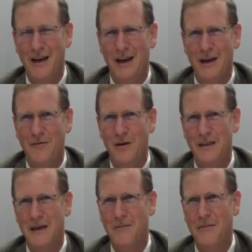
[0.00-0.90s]
Like for
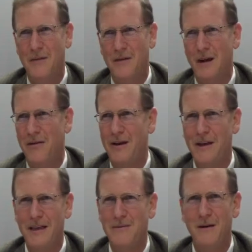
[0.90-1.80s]
example, I
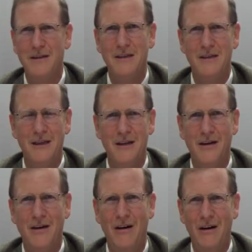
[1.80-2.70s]
think this month is
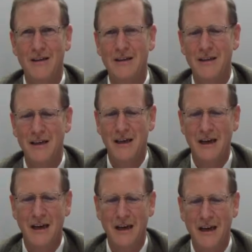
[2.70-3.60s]
an ox.
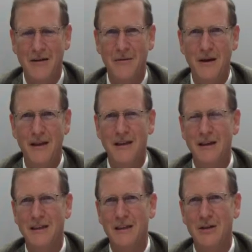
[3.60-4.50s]
Another uh, there
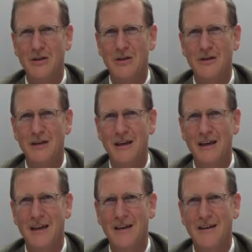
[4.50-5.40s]
is a oh.
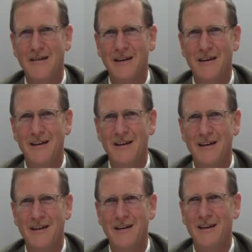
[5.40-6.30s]
uh,
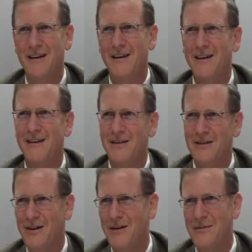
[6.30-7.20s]
yeah. scorpion,
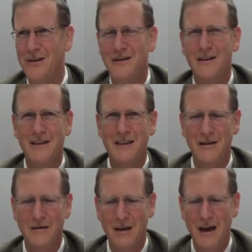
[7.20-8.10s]
scorpion,
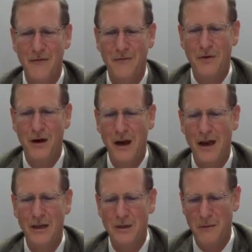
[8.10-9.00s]
etc. You have for
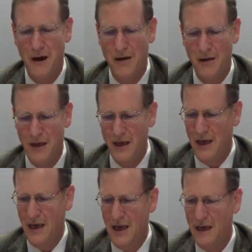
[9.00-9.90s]
each
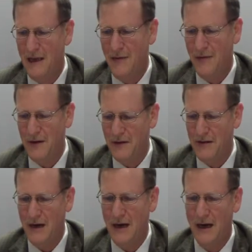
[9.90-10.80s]
month a
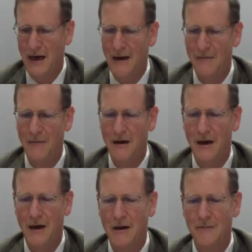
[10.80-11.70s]
different um,
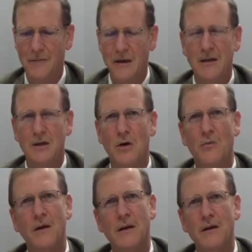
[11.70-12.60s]
um, so
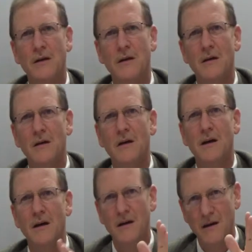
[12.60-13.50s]
astrological
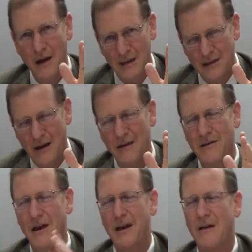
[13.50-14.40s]
sign.
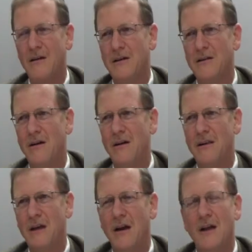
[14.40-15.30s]
Astrological, thank you. Astrological.